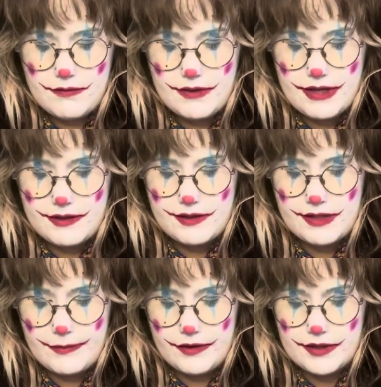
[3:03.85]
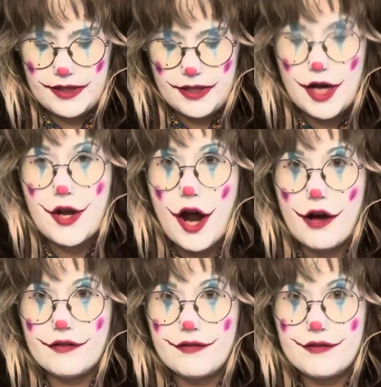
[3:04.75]
it's similar
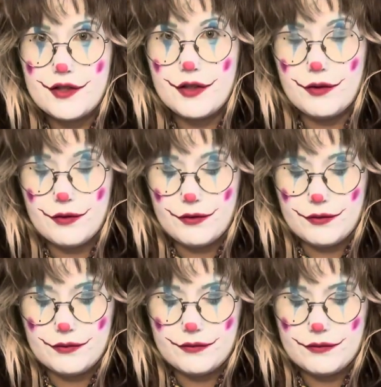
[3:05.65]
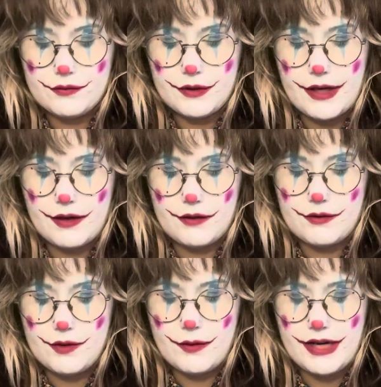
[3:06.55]
enough to like
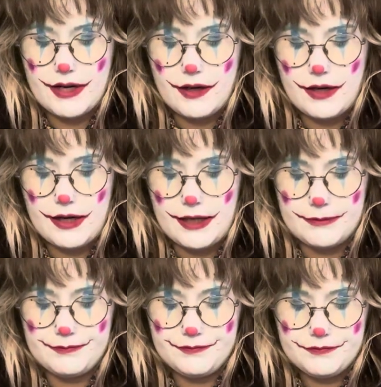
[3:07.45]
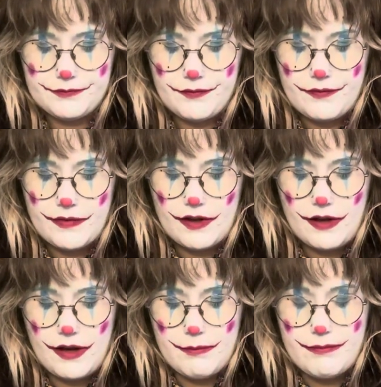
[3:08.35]
doing
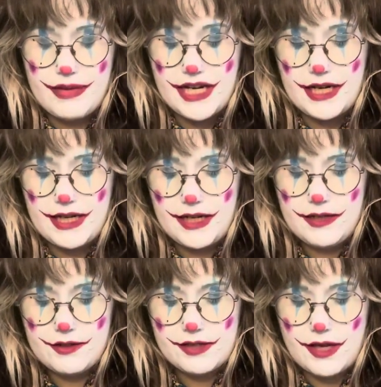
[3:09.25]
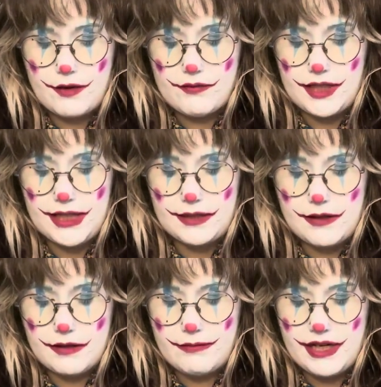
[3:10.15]
a beanie, just like a really
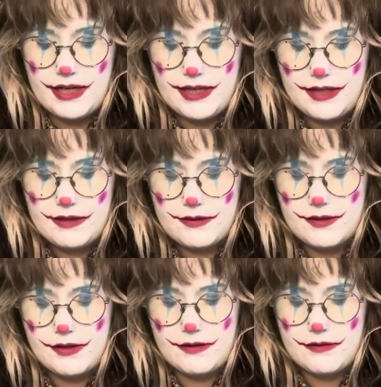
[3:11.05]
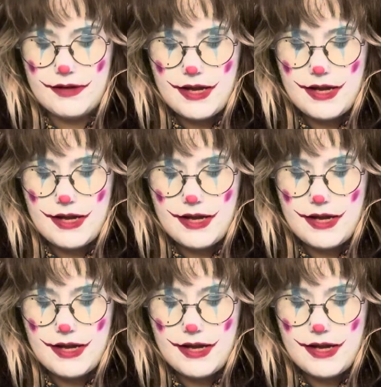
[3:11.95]
long beanie, so